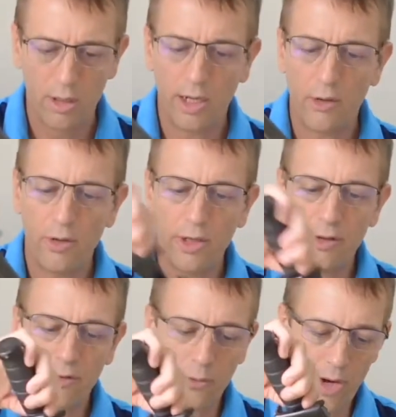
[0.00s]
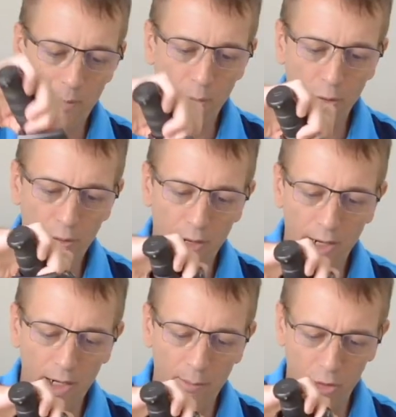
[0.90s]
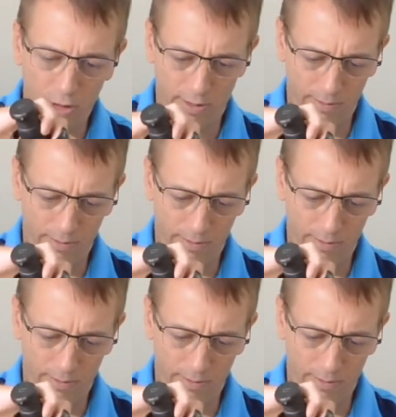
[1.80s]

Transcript: I don't need this Rambo thing anymore.